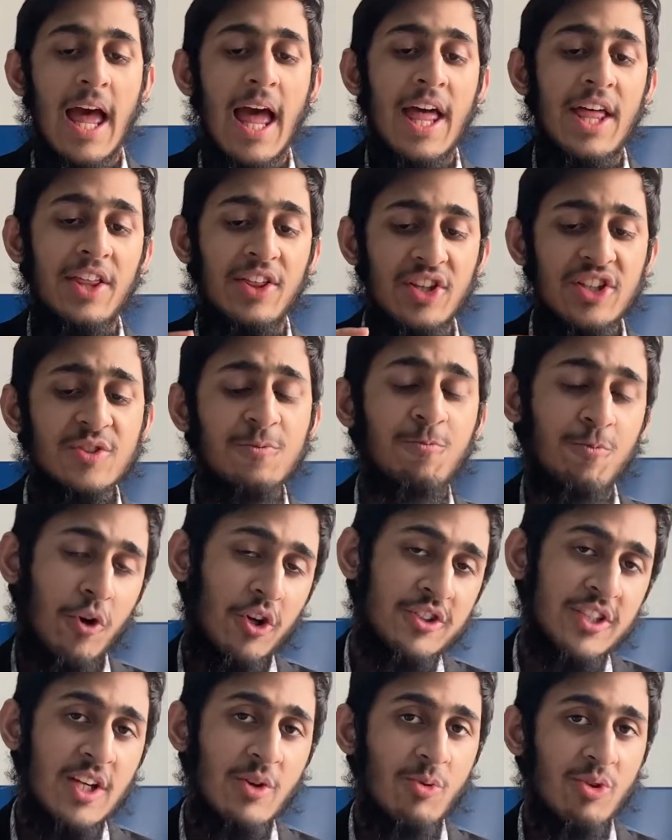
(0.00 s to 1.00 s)
This
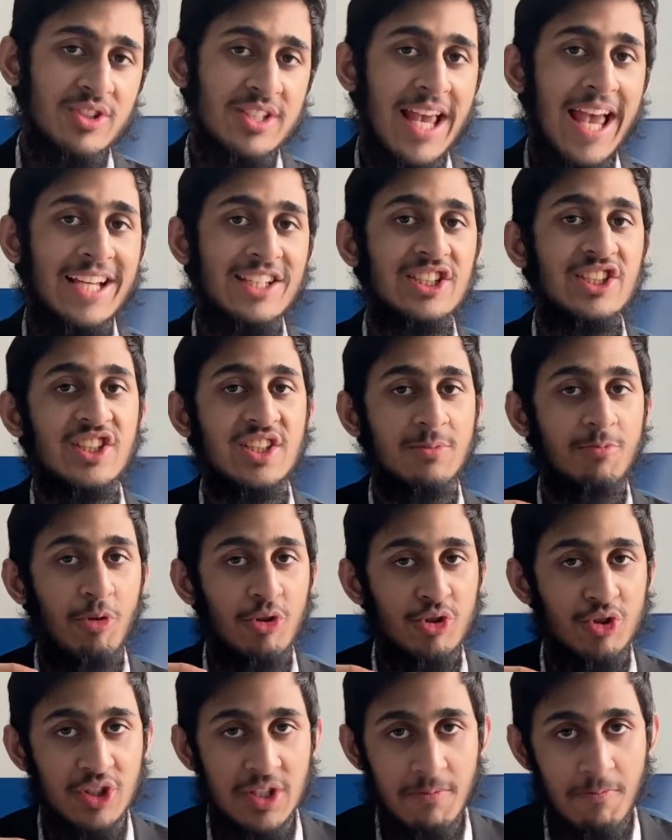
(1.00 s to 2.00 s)
project was actually
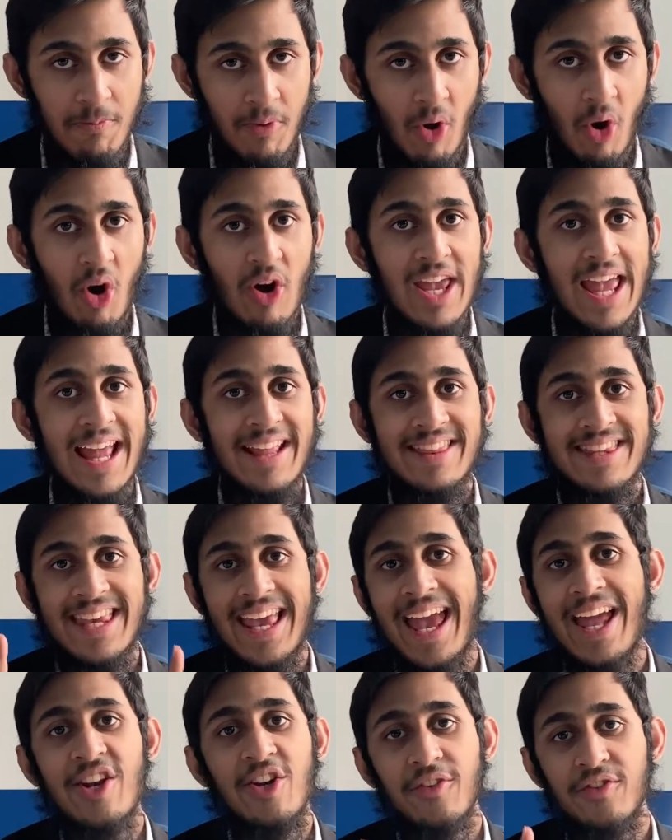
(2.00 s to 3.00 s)
supposed to deploy at the
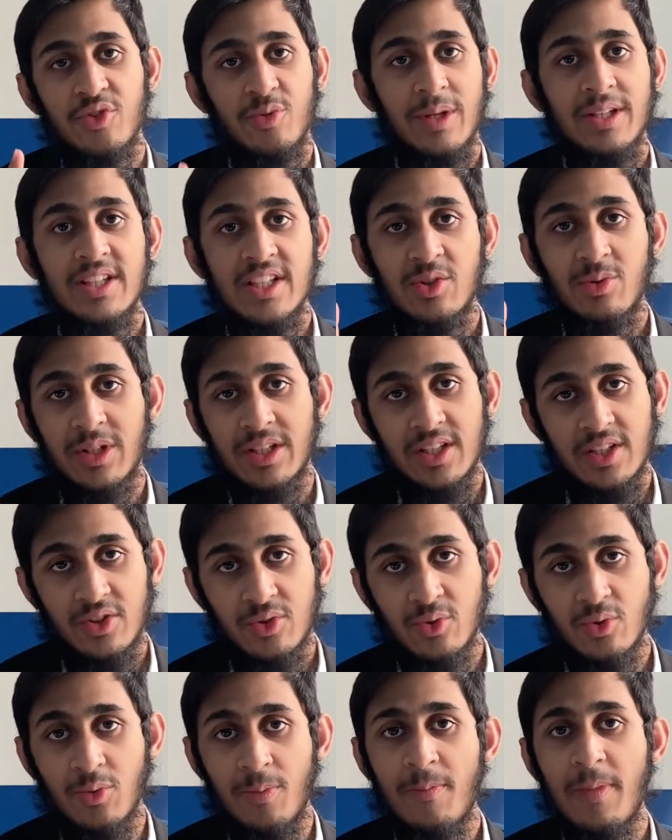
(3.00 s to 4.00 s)
end of
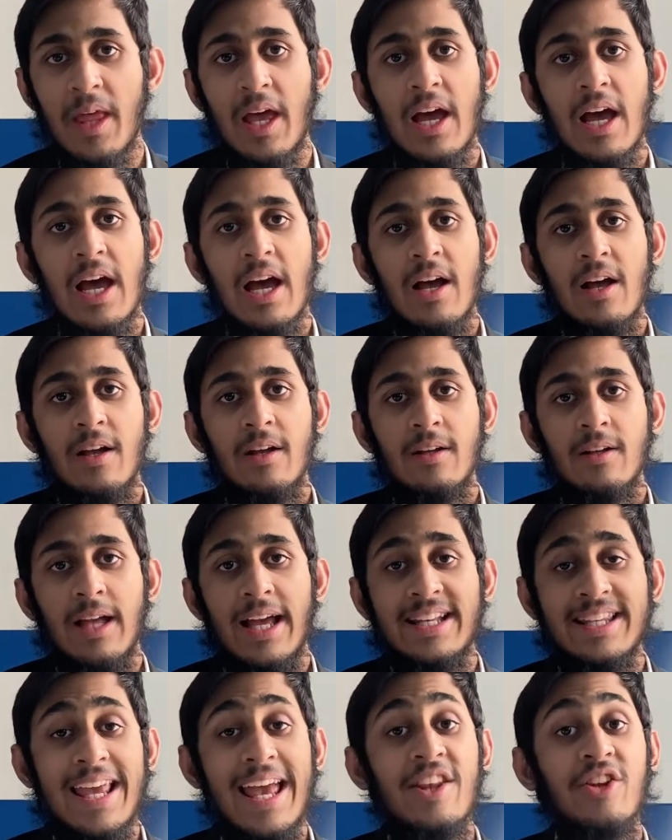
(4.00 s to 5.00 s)
2022.
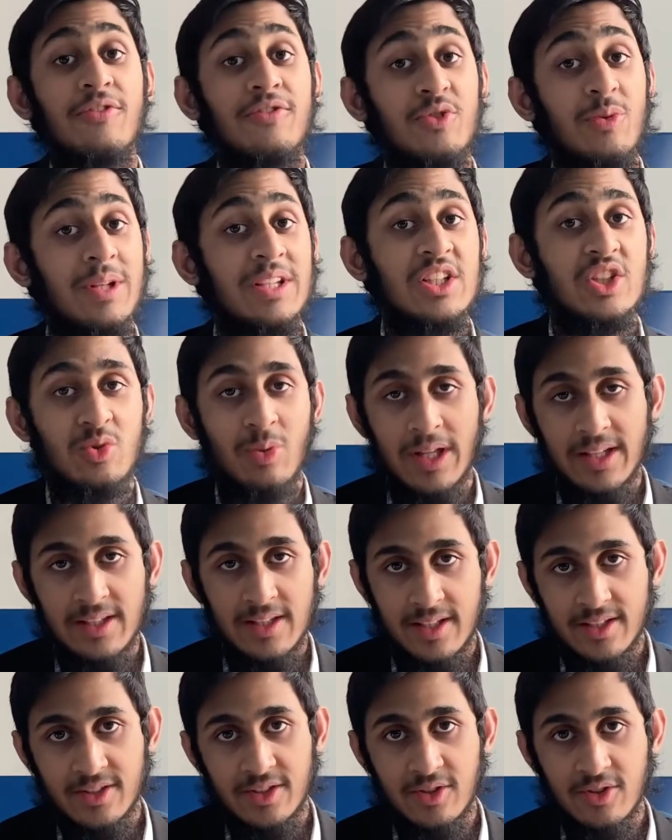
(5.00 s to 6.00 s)
At the end of 2020,
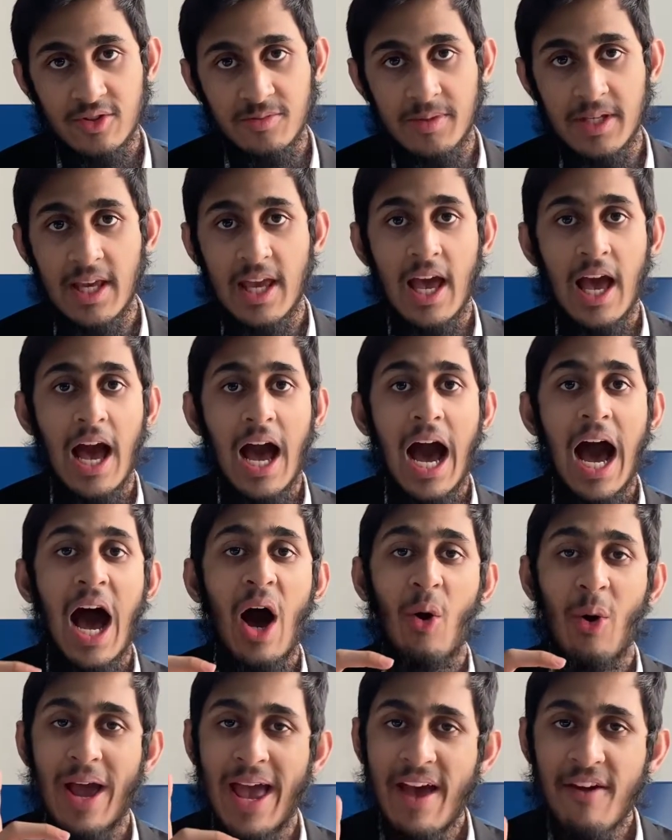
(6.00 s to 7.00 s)
excuse me.
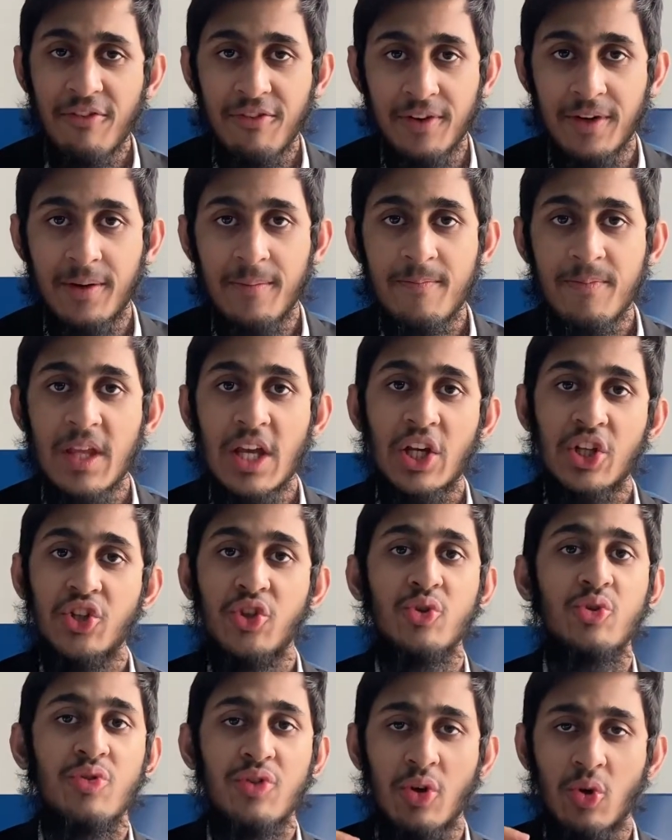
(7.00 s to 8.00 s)
However,
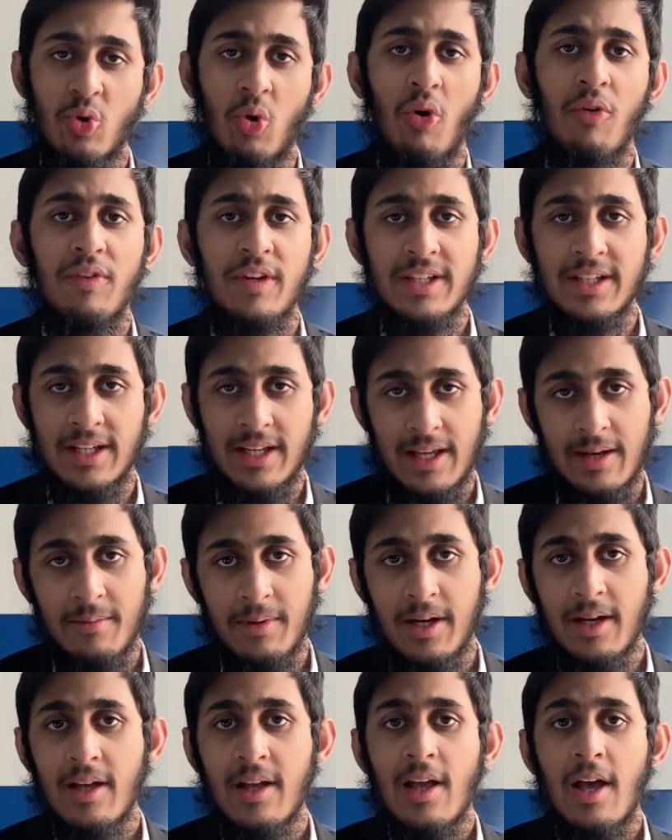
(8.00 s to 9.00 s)
due to the COVID
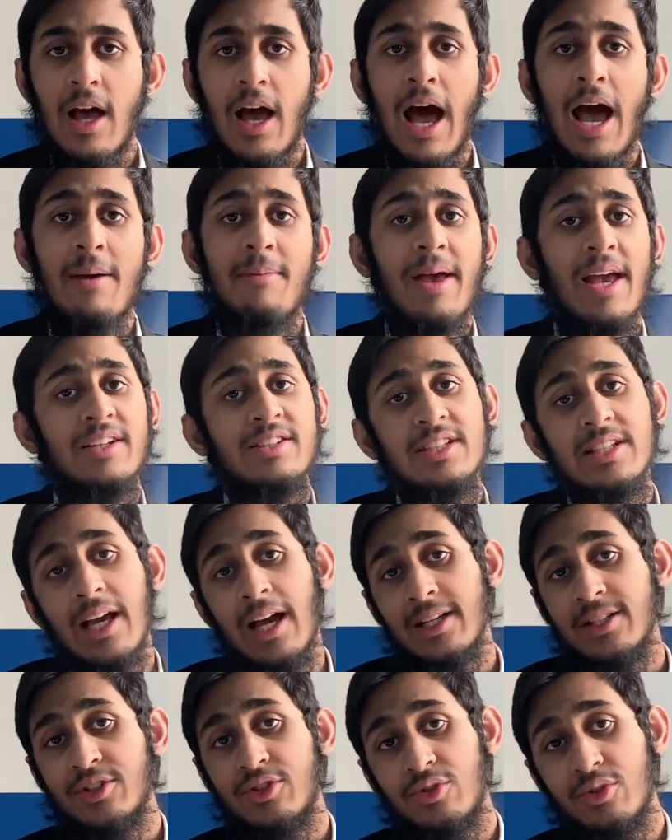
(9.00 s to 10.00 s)
dilemma, I'm actually
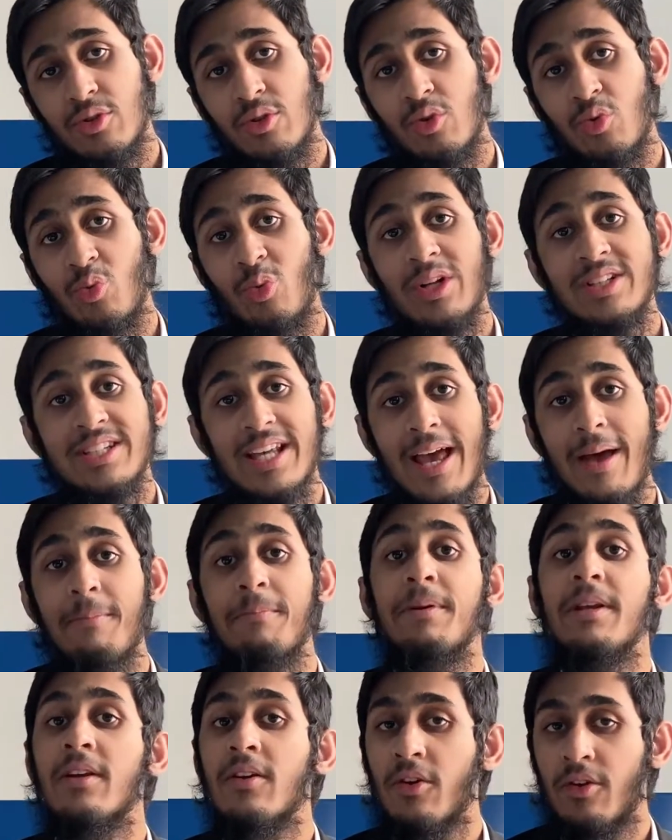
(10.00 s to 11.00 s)
unsure on what's
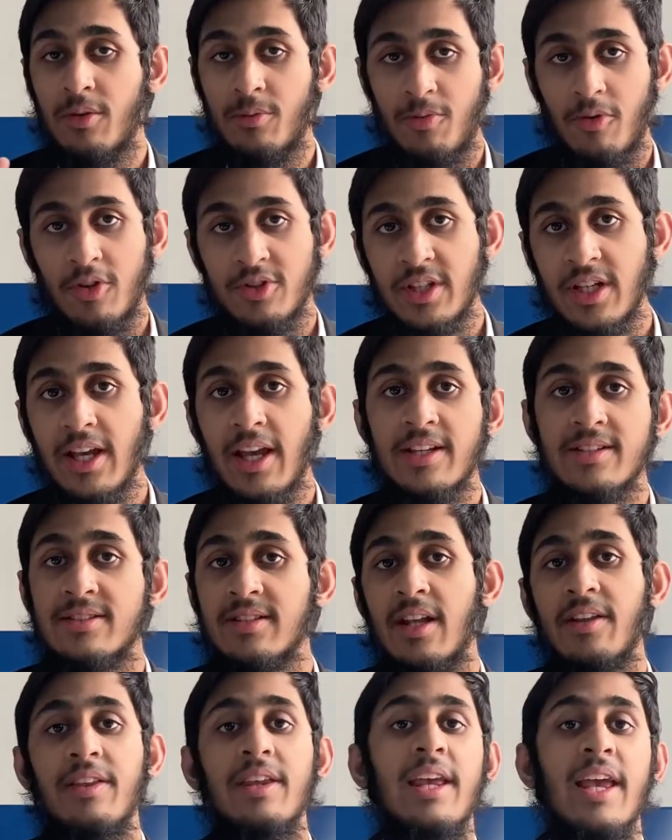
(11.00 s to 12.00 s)
happening on the project as
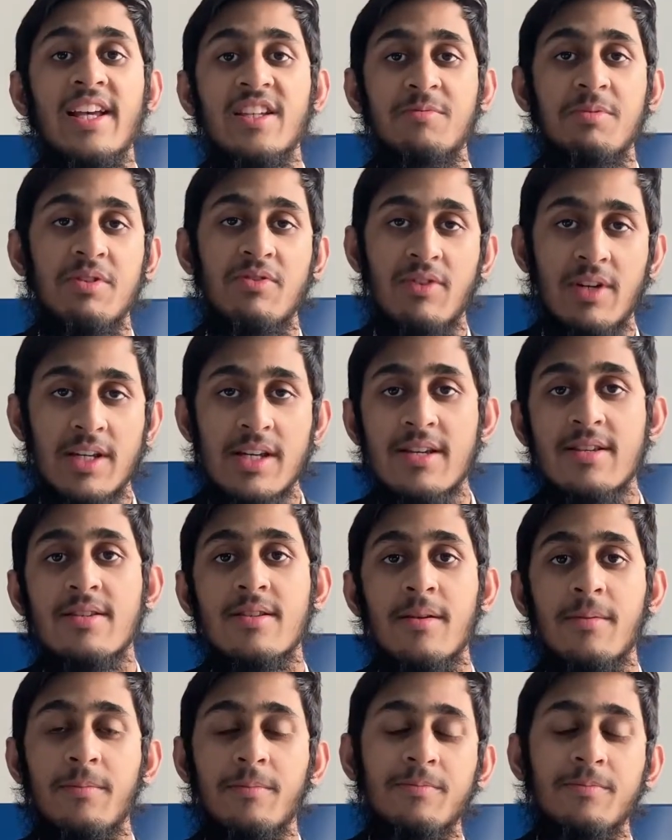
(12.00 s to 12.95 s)
nothing has been released.